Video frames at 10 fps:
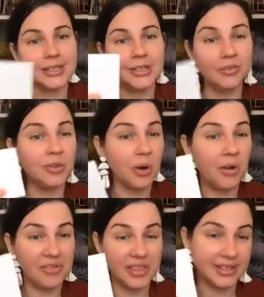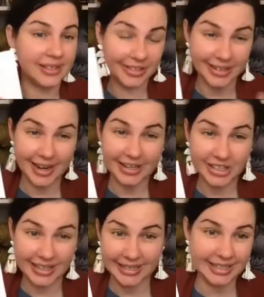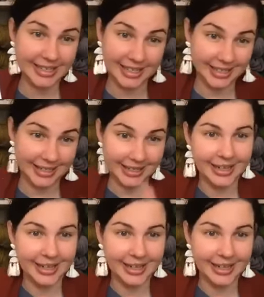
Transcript: you've got this and you can actually get started.